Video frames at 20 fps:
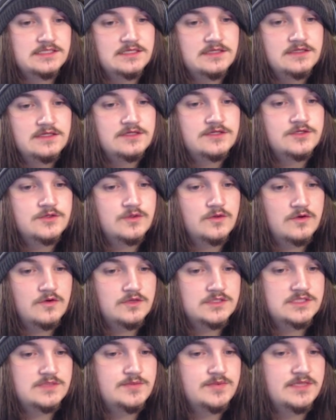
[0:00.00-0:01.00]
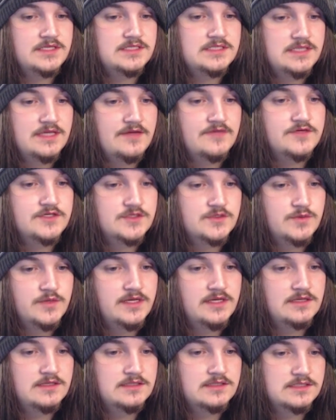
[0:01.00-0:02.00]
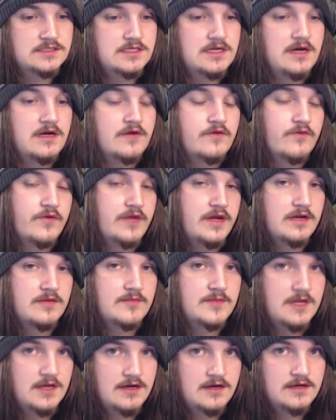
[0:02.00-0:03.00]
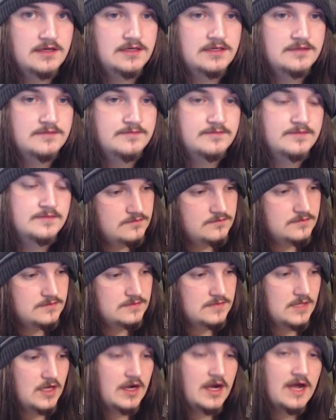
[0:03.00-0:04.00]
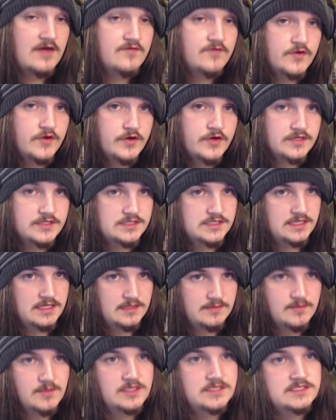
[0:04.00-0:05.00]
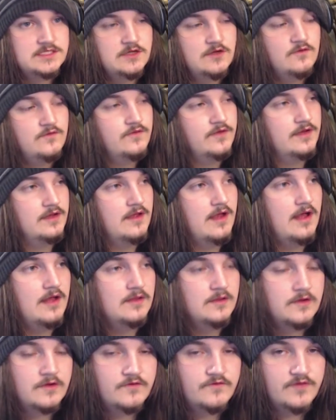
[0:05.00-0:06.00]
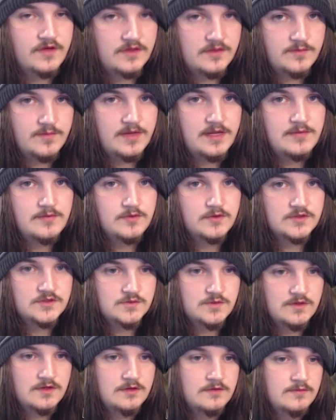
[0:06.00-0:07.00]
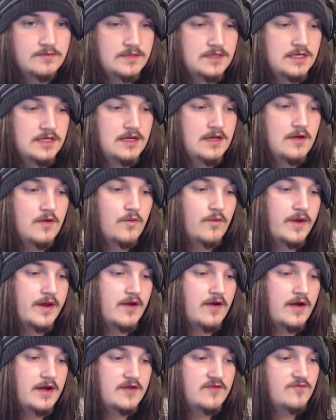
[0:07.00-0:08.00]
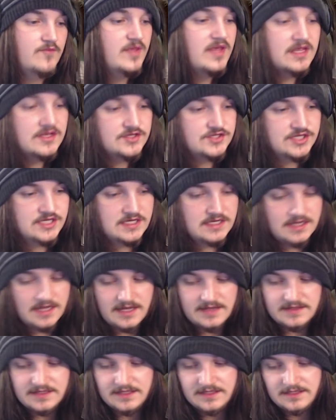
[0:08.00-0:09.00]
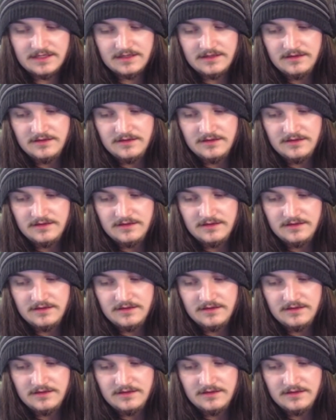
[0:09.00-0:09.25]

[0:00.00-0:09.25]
additional cost to play Savage Swing, discard a random card. I've noticed in myself and a lot of other people as well, we're kind of pitching and then